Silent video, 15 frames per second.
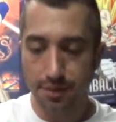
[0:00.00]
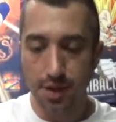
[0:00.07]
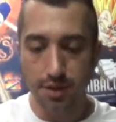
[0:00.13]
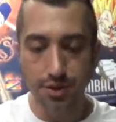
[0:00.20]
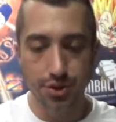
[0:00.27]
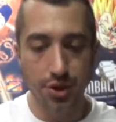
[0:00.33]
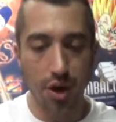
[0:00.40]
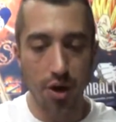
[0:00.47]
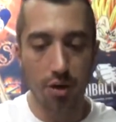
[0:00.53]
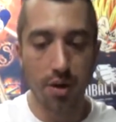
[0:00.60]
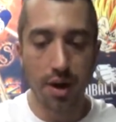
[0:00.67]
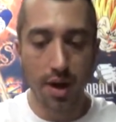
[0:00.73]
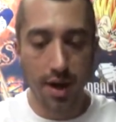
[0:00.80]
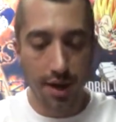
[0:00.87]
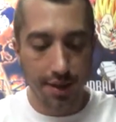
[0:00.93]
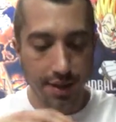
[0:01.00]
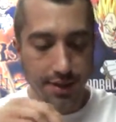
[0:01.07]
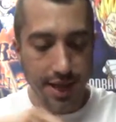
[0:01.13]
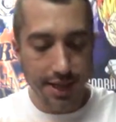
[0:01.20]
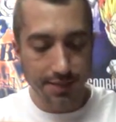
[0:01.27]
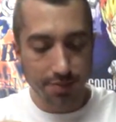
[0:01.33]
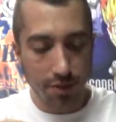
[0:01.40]
So the
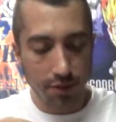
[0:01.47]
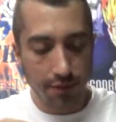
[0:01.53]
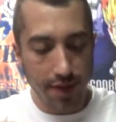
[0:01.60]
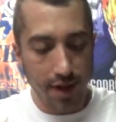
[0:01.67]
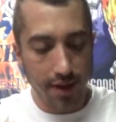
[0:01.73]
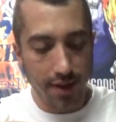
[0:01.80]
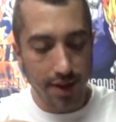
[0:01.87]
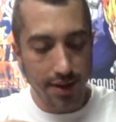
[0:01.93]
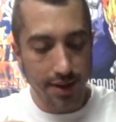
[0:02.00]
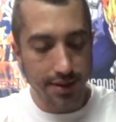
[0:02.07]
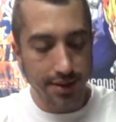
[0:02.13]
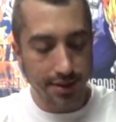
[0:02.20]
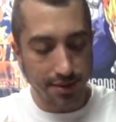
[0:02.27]
taste profile on this is